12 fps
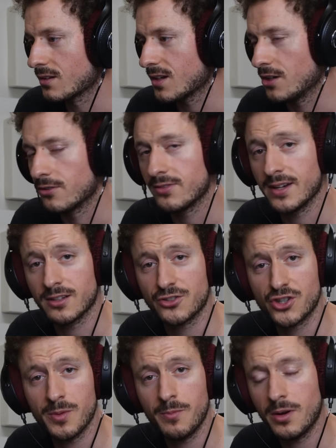Kind of like a
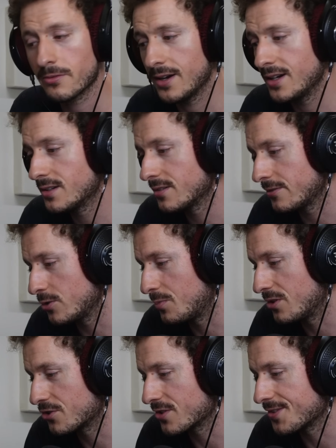chipmunk, right? If you
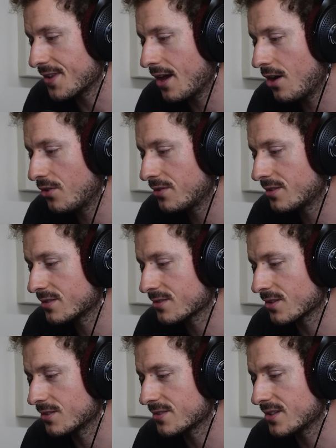pitch this down, it's
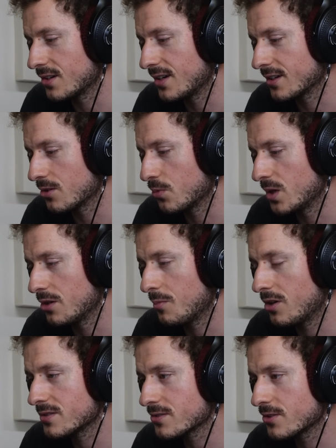going to sound like a weird
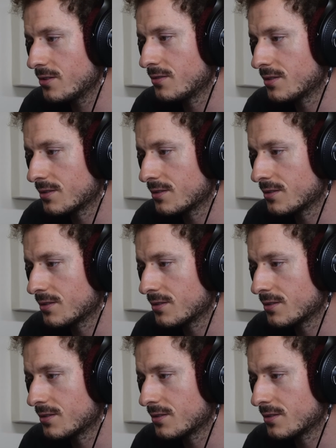monster.